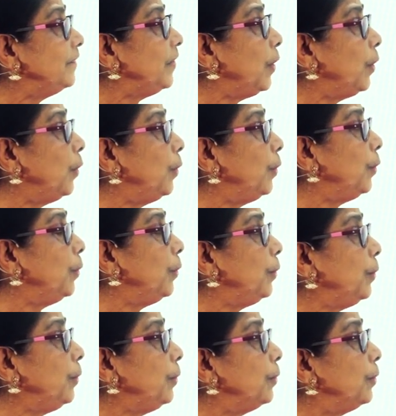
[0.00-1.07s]

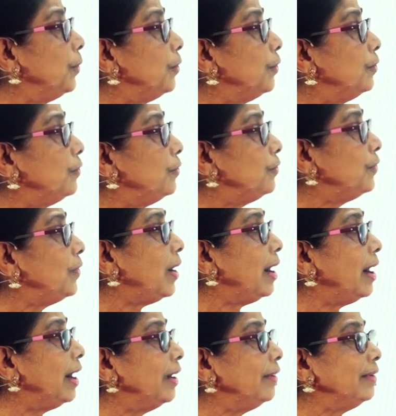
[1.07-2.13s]
4,
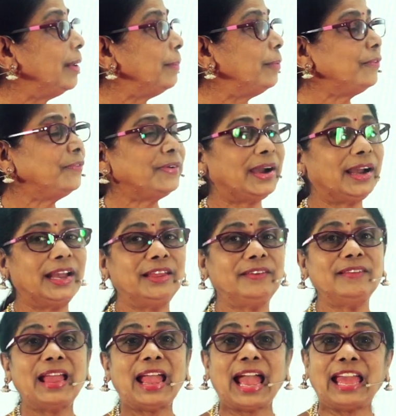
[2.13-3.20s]
5. Number 5.